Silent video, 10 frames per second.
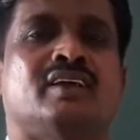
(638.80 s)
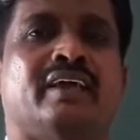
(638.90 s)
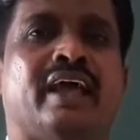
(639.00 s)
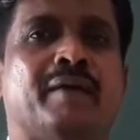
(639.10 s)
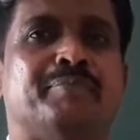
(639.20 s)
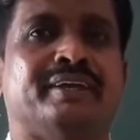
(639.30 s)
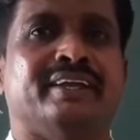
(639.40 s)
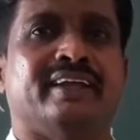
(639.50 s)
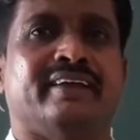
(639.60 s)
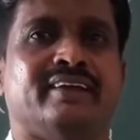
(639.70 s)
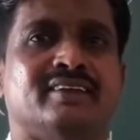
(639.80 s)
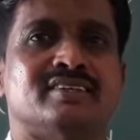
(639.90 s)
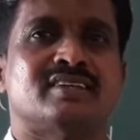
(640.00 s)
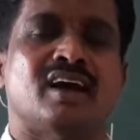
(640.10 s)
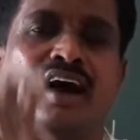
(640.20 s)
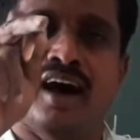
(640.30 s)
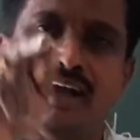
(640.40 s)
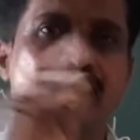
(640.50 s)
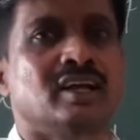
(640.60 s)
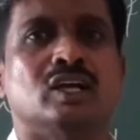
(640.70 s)
happiness or
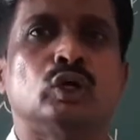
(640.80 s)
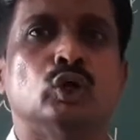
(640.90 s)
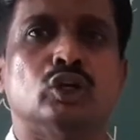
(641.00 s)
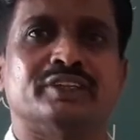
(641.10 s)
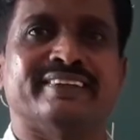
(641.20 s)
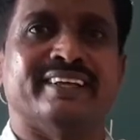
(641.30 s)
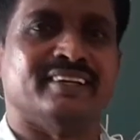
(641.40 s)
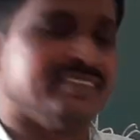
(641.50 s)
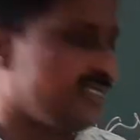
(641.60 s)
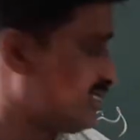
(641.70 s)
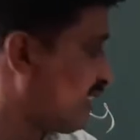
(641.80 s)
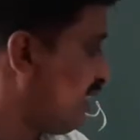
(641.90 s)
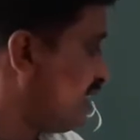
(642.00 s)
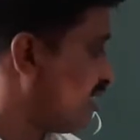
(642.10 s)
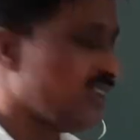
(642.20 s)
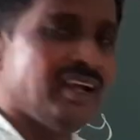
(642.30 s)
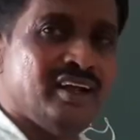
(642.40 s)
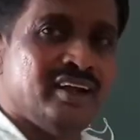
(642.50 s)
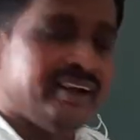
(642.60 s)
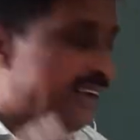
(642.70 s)
good things. The
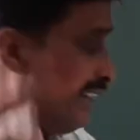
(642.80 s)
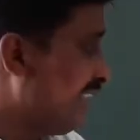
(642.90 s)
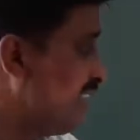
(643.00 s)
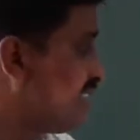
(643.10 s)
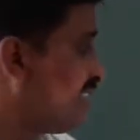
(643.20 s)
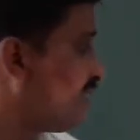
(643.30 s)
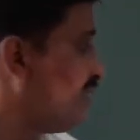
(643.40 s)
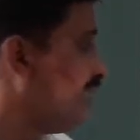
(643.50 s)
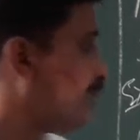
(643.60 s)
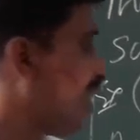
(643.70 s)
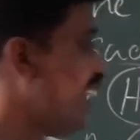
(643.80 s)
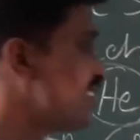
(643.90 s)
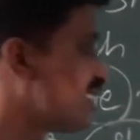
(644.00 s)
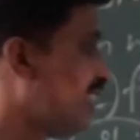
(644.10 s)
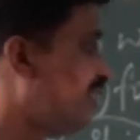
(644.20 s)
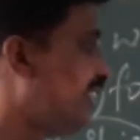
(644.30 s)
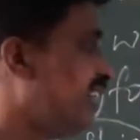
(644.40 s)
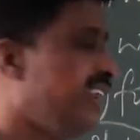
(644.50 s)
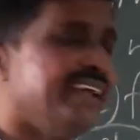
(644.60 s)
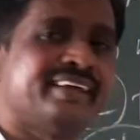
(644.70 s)
danger will pass away
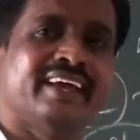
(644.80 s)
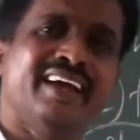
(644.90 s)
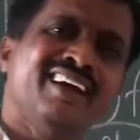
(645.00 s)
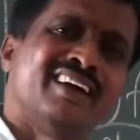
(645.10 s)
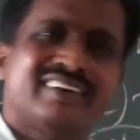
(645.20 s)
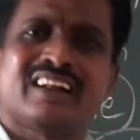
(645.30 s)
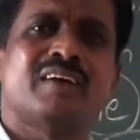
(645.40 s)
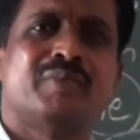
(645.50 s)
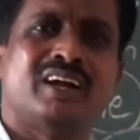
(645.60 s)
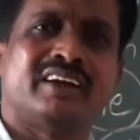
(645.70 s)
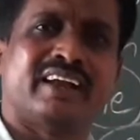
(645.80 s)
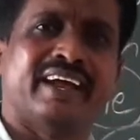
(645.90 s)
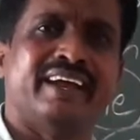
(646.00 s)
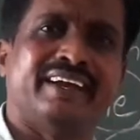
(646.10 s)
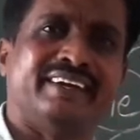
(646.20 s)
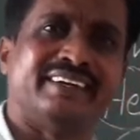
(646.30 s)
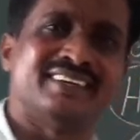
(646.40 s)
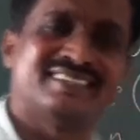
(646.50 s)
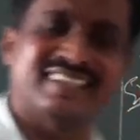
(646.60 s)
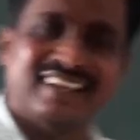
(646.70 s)
like a troubled
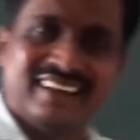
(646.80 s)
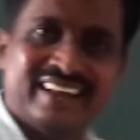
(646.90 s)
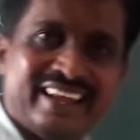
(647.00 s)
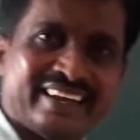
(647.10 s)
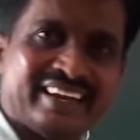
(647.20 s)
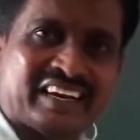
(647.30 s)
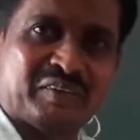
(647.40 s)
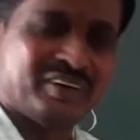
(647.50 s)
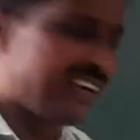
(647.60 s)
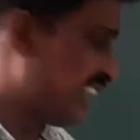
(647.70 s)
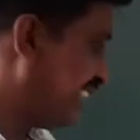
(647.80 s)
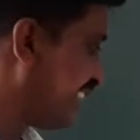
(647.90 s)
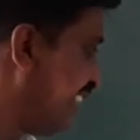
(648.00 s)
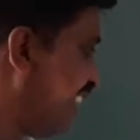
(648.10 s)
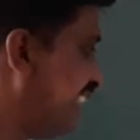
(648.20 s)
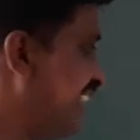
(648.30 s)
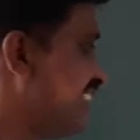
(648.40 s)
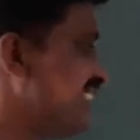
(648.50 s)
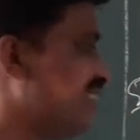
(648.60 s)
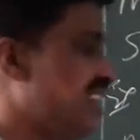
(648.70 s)
night. See, like a troubled night.
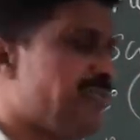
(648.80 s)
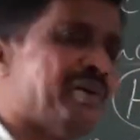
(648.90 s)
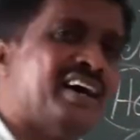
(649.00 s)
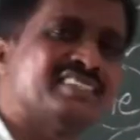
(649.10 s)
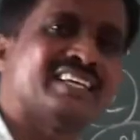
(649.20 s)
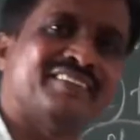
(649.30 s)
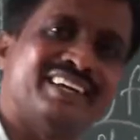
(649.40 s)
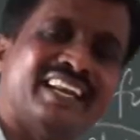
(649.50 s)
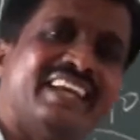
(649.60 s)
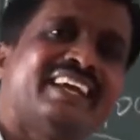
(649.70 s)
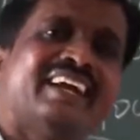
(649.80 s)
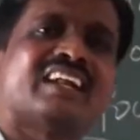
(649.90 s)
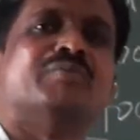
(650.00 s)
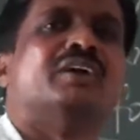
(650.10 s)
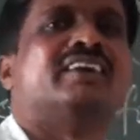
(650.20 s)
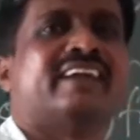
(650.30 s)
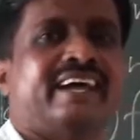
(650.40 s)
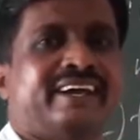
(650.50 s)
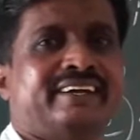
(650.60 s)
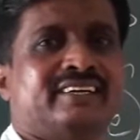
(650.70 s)
Danger will pass away like a troubled
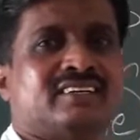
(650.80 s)
night.